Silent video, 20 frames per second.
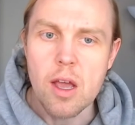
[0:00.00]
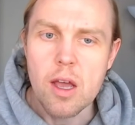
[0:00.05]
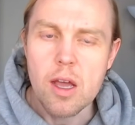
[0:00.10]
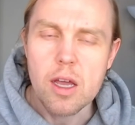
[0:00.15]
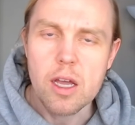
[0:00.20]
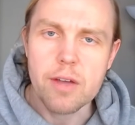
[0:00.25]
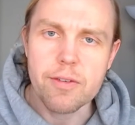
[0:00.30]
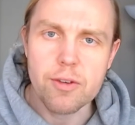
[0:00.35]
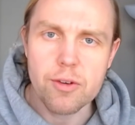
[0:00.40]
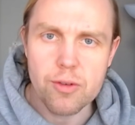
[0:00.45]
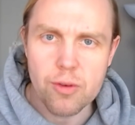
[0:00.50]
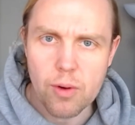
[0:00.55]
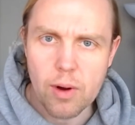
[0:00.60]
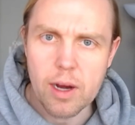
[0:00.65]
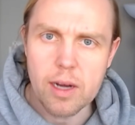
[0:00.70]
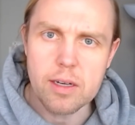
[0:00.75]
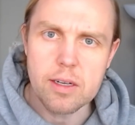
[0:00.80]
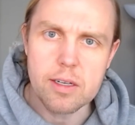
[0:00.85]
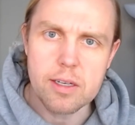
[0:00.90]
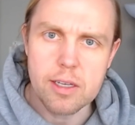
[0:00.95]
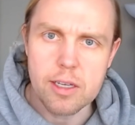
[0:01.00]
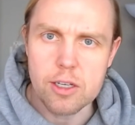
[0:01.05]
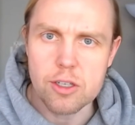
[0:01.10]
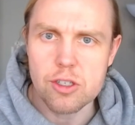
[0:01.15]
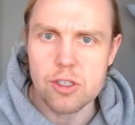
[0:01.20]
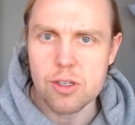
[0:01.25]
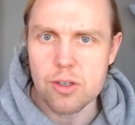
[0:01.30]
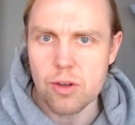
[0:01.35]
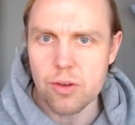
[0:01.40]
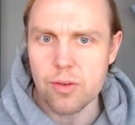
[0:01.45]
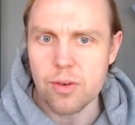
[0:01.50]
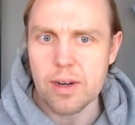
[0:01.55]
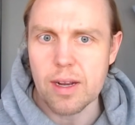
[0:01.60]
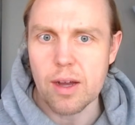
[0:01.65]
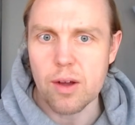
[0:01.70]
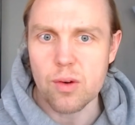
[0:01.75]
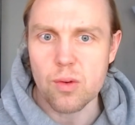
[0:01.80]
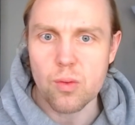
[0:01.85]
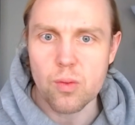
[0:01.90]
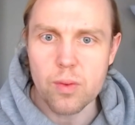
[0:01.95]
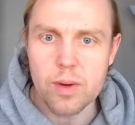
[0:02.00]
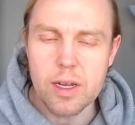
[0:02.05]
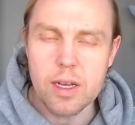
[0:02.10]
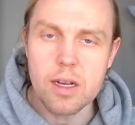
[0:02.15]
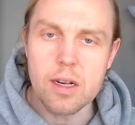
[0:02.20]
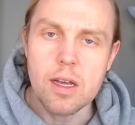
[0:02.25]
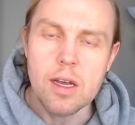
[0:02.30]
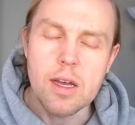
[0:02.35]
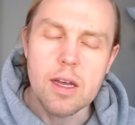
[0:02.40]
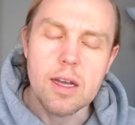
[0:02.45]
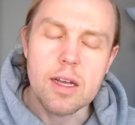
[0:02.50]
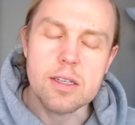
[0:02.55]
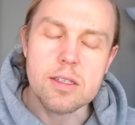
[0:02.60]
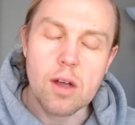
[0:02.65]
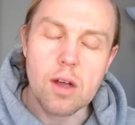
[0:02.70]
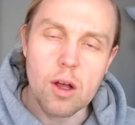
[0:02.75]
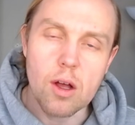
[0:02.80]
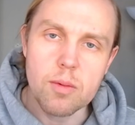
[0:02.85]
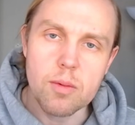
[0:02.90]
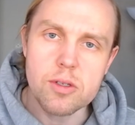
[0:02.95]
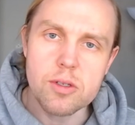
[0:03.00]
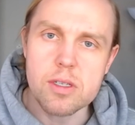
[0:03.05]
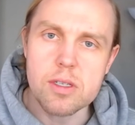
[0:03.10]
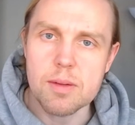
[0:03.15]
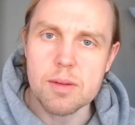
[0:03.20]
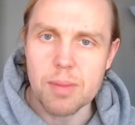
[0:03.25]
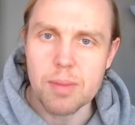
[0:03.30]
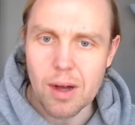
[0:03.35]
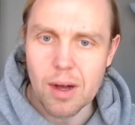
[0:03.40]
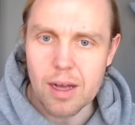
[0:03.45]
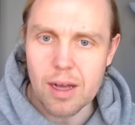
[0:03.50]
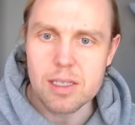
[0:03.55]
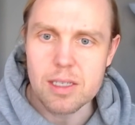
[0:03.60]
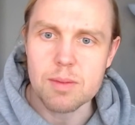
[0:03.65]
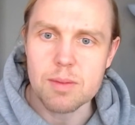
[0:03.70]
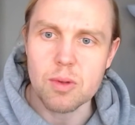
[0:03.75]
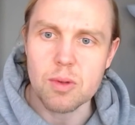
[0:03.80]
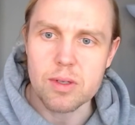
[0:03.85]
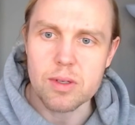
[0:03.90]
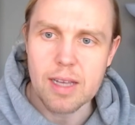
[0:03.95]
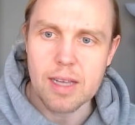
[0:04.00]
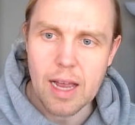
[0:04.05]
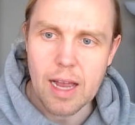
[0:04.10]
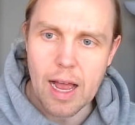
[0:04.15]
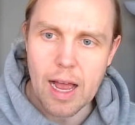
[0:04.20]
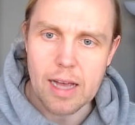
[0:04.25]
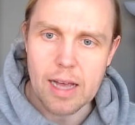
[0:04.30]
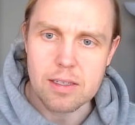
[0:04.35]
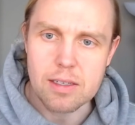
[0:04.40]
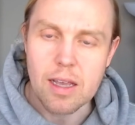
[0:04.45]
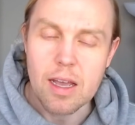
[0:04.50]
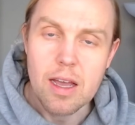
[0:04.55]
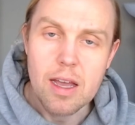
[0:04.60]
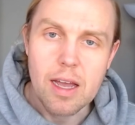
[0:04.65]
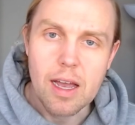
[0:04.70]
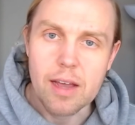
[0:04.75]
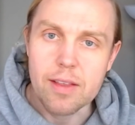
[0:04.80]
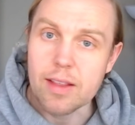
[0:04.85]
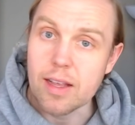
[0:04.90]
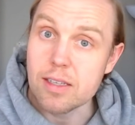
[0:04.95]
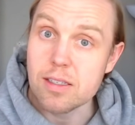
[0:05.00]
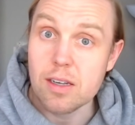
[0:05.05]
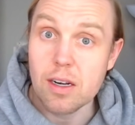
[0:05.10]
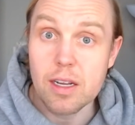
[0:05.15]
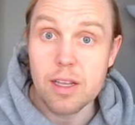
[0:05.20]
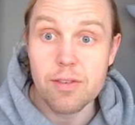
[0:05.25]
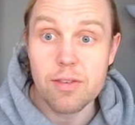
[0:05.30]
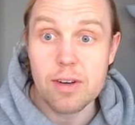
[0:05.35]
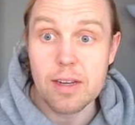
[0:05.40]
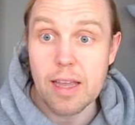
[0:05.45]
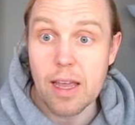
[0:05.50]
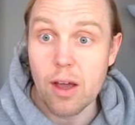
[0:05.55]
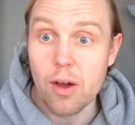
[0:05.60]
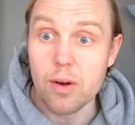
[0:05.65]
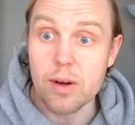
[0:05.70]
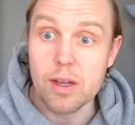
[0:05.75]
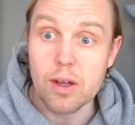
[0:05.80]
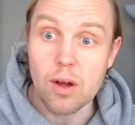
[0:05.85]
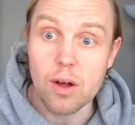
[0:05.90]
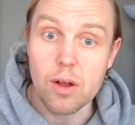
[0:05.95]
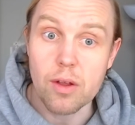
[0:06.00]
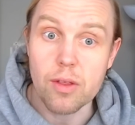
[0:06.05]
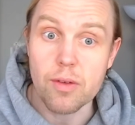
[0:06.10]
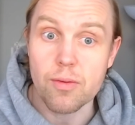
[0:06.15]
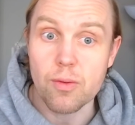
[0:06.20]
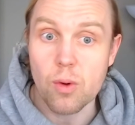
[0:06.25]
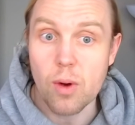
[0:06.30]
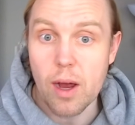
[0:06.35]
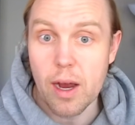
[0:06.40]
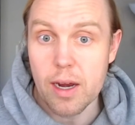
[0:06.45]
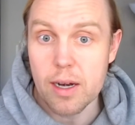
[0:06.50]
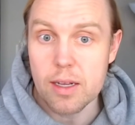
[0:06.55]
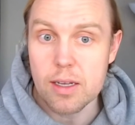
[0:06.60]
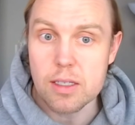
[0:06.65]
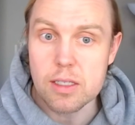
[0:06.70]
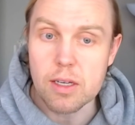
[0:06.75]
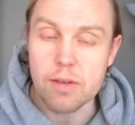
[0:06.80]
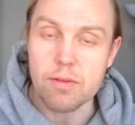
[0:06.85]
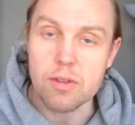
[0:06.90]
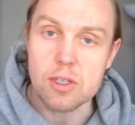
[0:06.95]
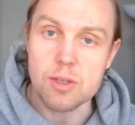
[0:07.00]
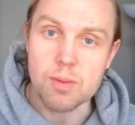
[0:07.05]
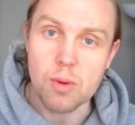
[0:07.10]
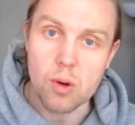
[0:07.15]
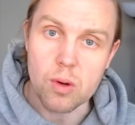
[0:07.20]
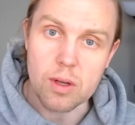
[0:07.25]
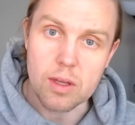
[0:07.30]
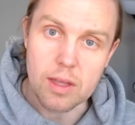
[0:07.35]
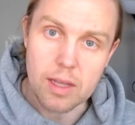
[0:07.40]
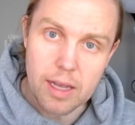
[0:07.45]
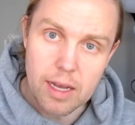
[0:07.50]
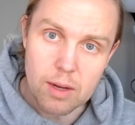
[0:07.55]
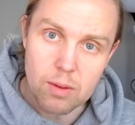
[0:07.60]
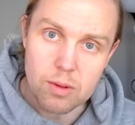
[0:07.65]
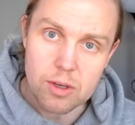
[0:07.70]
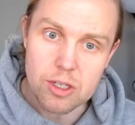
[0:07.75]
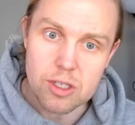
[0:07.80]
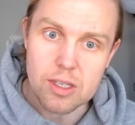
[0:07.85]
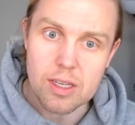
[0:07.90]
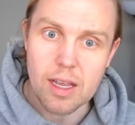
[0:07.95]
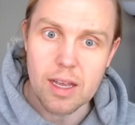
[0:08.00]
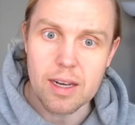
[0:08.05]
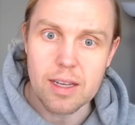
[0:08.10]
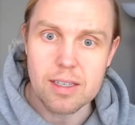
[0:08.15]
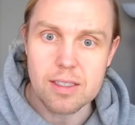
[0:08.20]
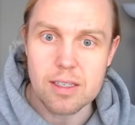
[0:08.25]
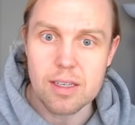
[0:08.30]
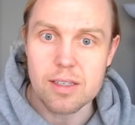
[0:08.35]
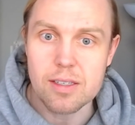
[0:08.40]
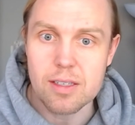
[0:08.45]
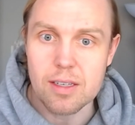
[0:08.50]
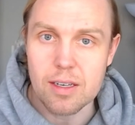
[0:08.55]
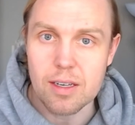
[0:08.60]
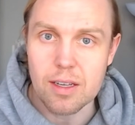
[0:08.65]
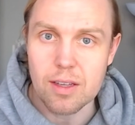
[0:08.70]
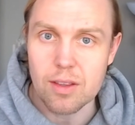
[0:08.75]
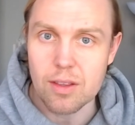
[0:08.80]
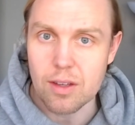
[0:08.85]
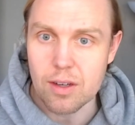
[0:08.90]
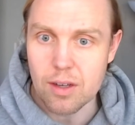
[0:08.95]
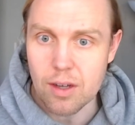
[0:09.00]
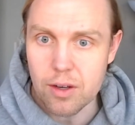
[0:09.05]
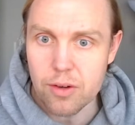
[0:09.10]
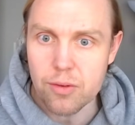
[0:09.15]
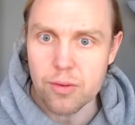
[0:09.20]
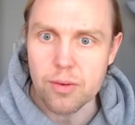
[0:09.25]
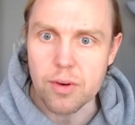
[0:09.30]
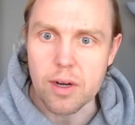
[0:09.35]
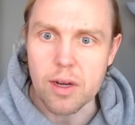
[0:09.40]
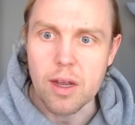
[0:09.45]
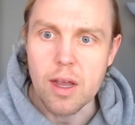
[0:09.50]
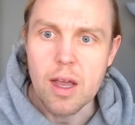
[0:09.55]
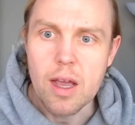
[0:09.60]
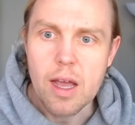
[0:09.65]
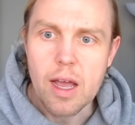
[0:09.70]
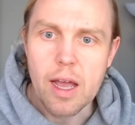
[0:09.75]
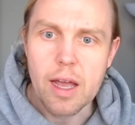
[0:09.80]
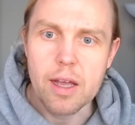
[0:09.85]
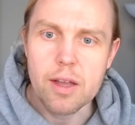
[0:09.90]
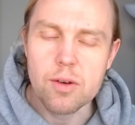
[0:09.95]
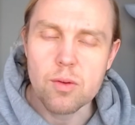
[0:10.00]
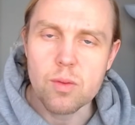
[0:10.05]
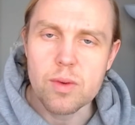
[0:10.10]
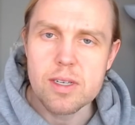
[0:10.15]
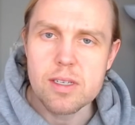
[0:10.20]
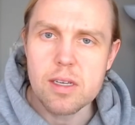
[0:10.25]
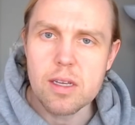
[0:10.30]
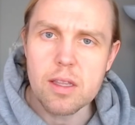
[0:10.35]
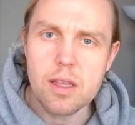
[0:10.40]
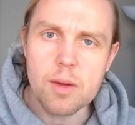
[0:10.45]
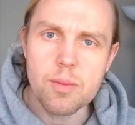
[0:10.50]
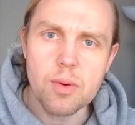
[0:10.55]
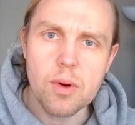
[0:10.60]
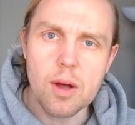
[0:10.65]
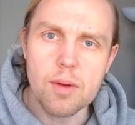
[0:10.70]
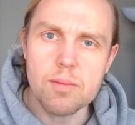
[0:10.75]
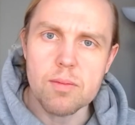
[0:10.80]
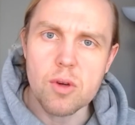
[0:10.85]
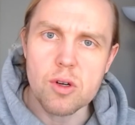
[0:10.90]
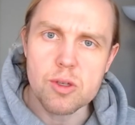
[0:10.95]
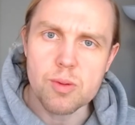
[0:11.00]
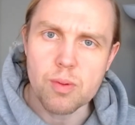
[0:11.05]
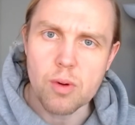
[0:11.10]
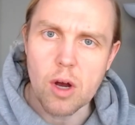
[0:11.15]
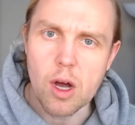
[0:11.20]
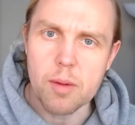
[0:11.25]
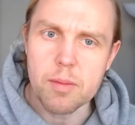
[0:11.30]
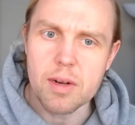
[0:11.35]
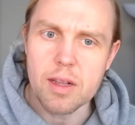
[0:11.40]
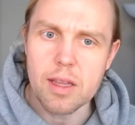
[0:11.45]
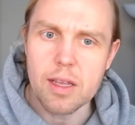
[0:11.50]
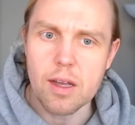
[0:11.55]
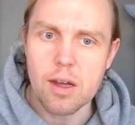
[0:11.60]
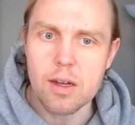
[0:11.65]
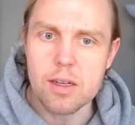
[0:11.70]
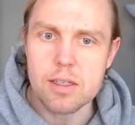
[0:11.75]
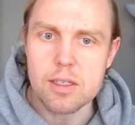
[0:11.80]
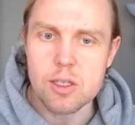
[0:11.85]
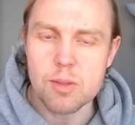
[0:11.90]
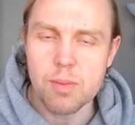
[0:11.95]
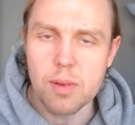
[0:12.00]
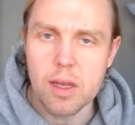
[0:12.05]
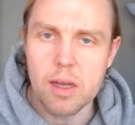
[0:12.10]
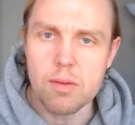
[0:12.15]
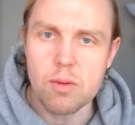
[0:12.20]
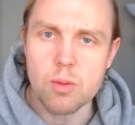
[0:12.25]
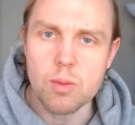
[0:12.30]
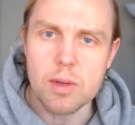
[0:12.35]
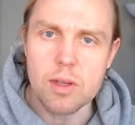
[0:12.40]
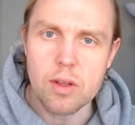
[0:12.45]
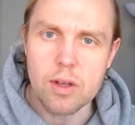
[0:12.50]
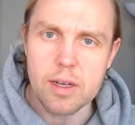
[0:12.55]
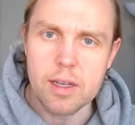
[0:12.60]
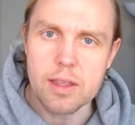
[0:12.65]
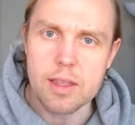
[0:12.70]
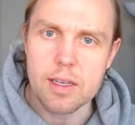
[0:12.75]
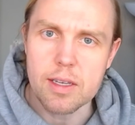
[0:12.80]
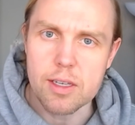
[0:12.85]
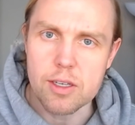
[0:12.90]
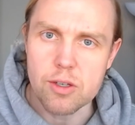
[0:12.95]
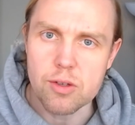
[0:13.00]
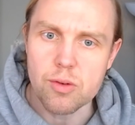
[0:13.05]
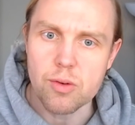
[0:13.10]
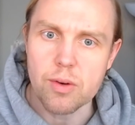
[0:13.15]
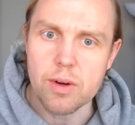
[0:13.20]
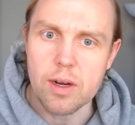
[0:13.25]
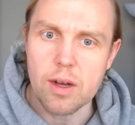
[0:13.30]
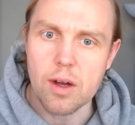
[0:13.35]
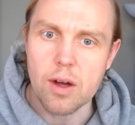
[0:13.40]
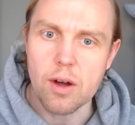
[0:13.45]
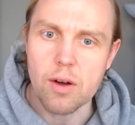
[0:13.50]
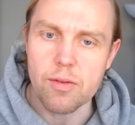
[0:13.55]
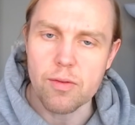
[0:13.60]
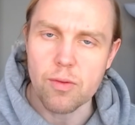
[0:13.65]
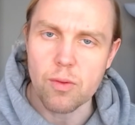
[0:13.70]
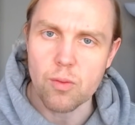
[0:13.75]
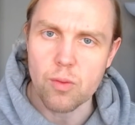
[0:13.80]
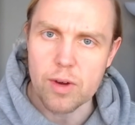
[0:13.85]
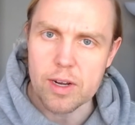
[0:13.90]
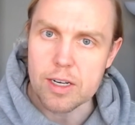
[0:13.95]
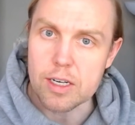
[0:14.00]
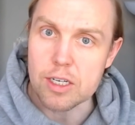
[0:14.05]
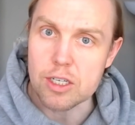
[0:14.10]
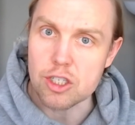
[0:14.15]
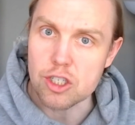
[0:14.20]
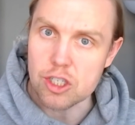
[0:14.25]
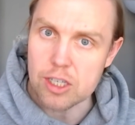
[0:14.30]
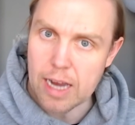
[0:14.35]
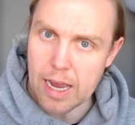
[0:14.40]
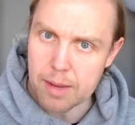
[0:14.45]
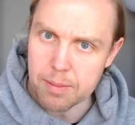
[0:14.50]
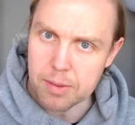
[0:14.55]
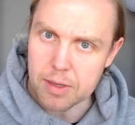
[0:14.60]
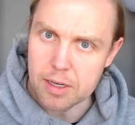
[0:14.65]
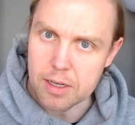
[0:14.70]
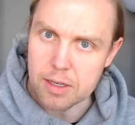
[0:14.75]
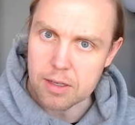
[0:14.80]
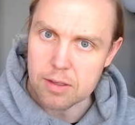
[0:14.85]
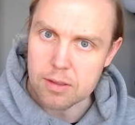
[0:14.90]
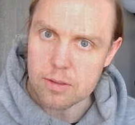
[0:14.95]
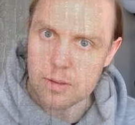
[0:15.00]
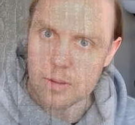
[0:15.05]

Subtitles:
If you're trying to teach children how to read, it's almost an impossible task, and that's not even counting all of the varieties of the spoken language that existed in the country. And we see that problem most prominently on display when we look at the history of written Japanese.